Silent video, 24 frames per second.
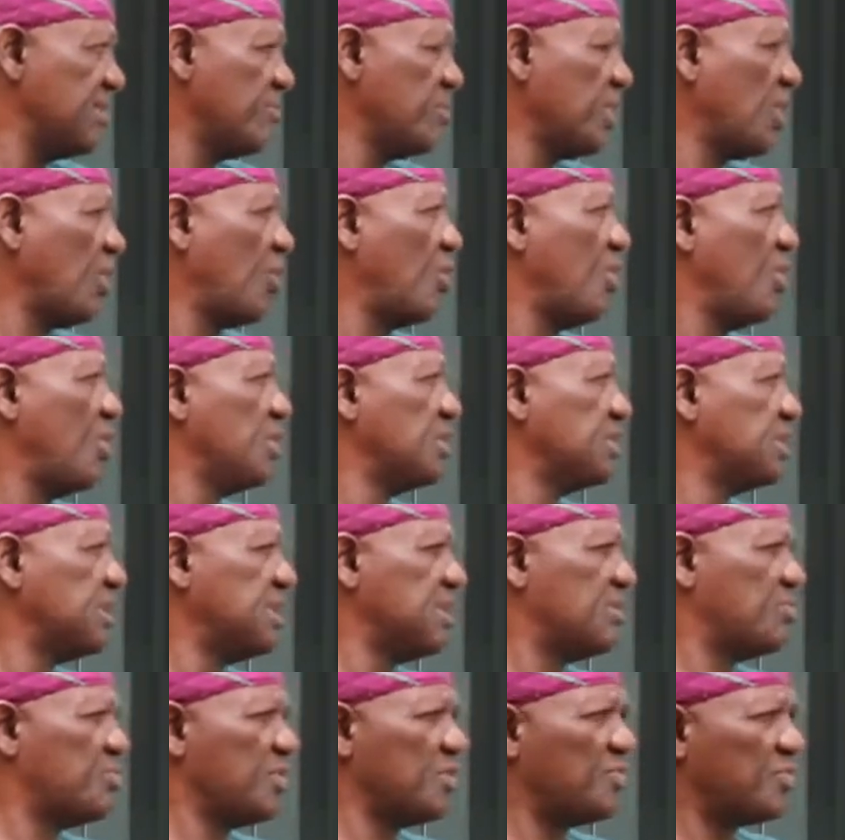because
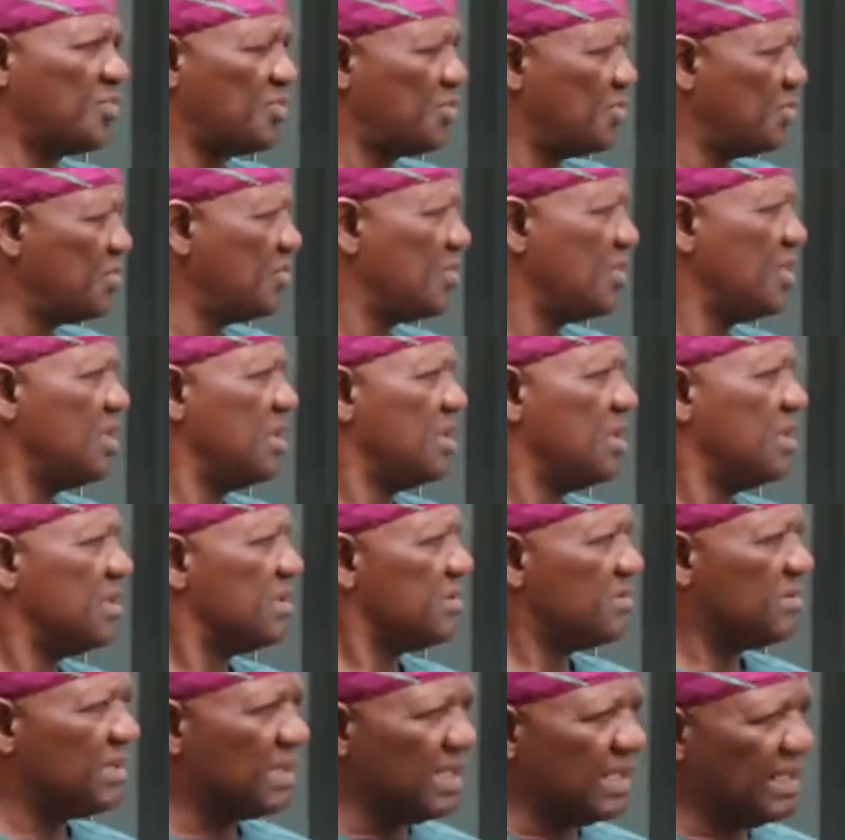these people,
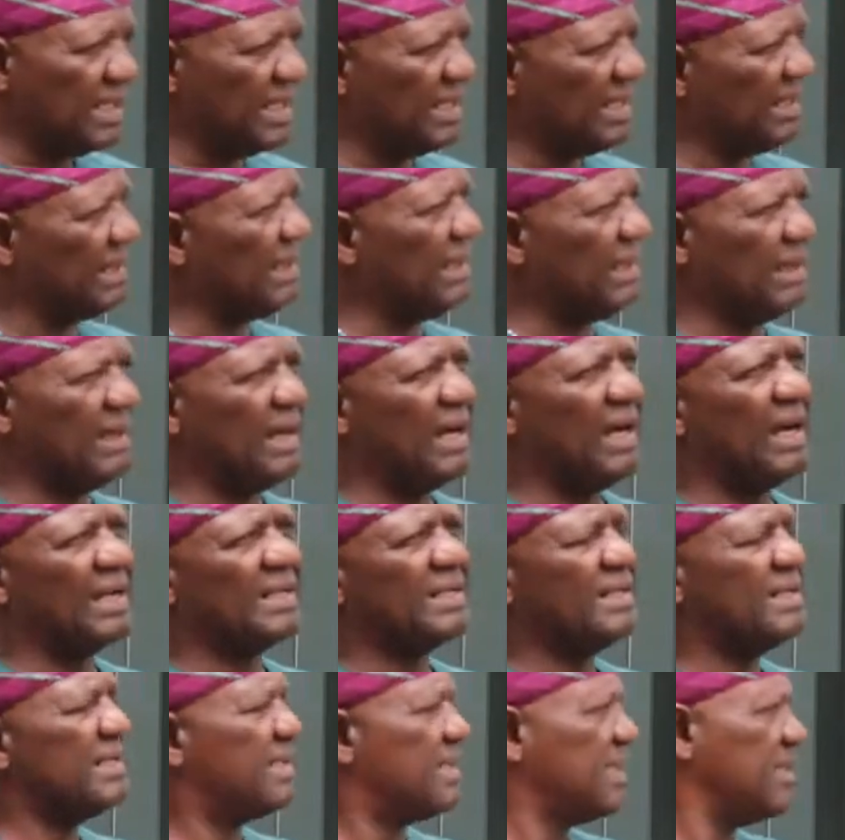they are
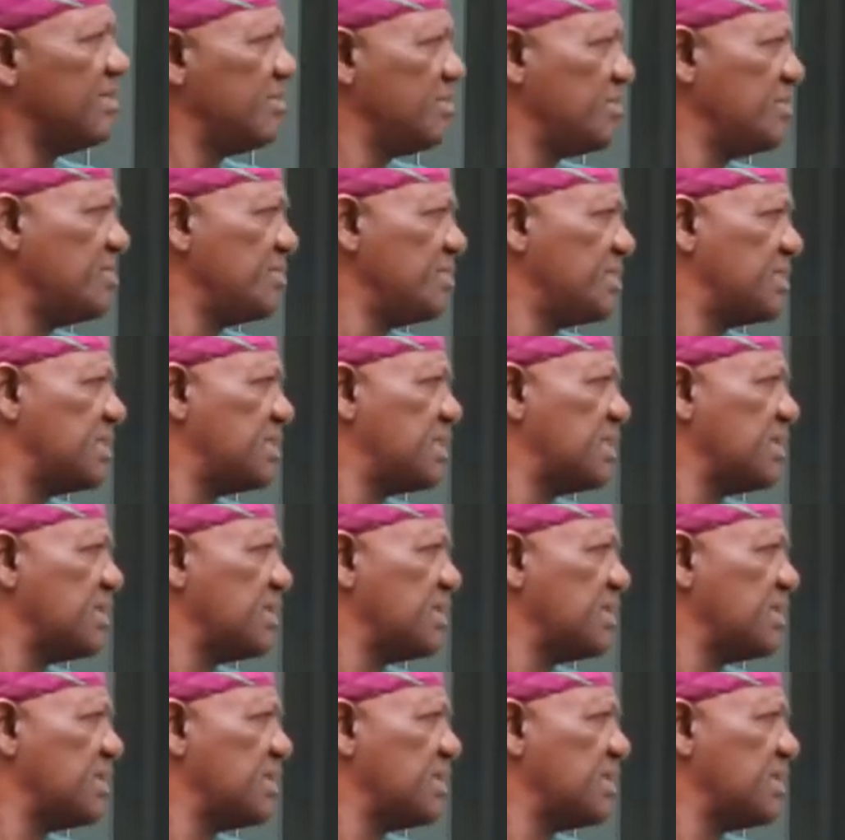disabled,